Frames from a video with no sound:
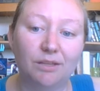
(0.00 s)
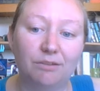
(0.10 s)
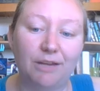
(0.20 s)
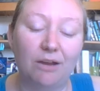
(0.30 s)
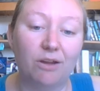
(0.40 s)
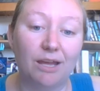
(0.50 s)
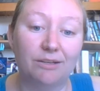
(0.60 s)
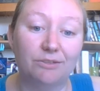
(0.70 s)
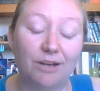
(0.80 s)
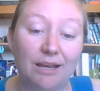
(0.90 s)
how God
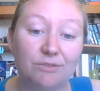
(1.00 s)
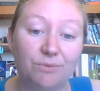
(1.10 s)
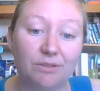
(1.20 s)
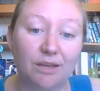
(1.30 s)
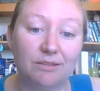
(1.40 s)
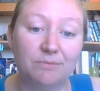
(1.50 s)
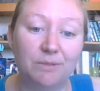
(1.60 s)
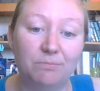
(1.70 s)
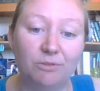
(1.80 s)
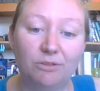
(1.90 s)
interacts with God's
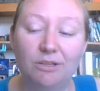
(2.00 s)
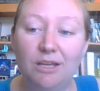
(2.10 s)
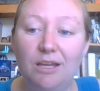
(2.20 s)
people